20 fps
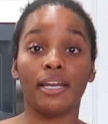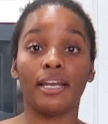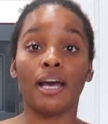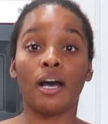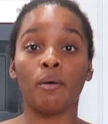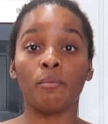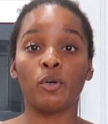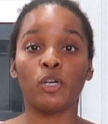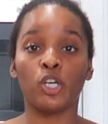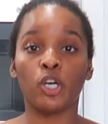Now
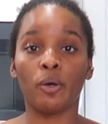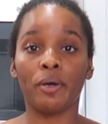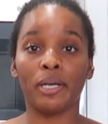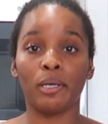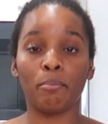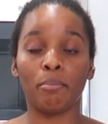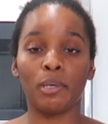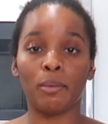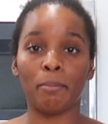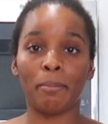I'm going to go ahead
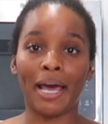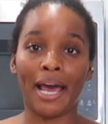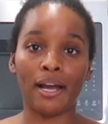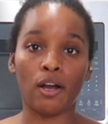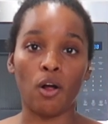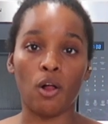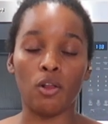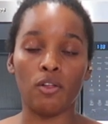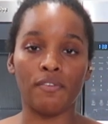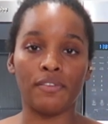and put back
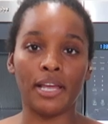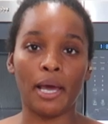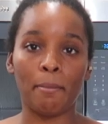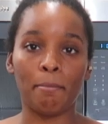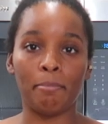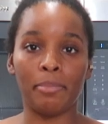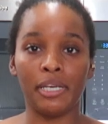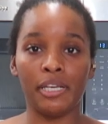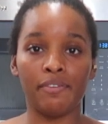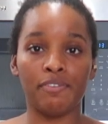all of
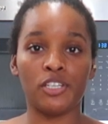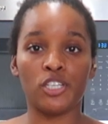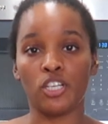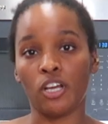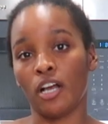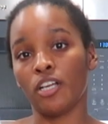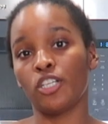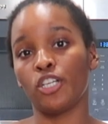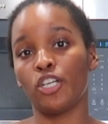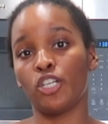that beef,
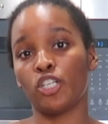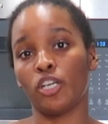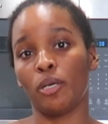sausage,